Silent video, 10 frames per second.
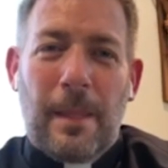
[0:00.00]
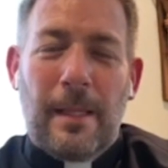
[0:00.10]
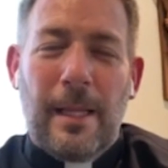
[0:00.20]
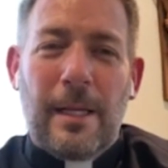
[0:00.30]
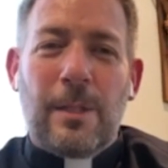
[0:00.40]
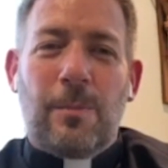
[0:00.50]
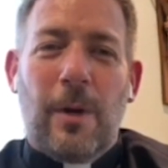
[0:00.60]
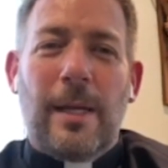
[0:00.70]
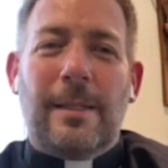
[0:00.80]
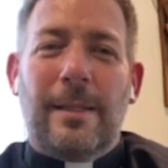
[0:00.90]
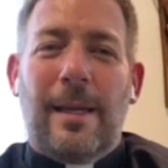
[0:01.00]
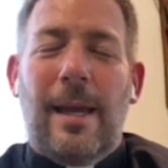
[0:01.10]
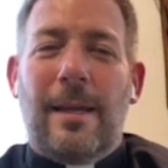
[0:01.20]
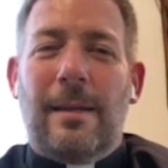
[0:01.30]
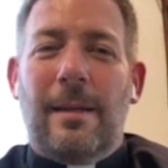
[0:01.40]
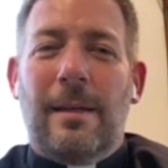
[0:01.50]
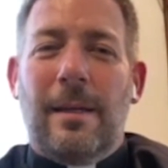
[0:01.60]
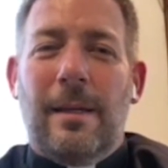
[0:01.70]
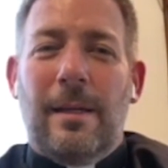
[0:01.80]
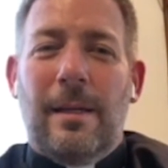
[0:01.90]
Let us pray today
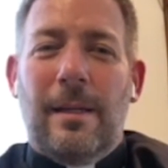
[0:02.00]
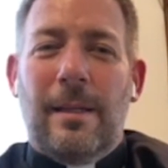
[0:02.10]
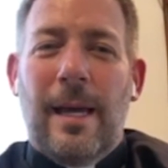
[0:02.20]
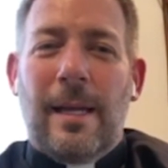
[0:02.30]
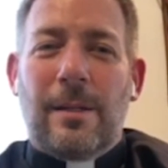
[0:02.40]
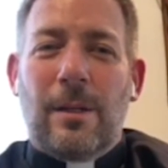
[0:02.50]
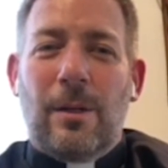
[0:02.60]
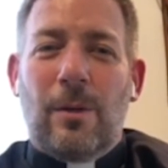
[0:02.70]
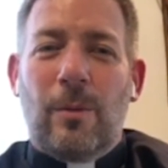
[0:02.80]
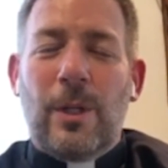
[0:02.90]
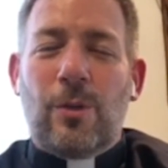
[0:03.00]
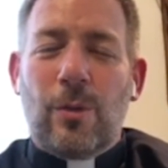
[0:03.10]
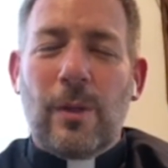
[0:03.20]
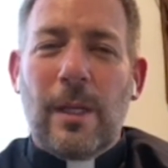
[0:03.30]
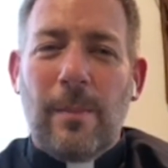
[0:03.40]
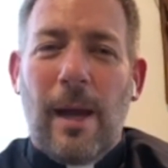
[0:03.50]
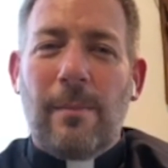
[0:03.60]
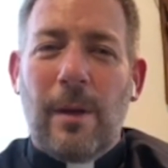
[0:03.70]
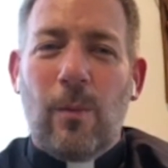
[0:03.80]
that we truly might be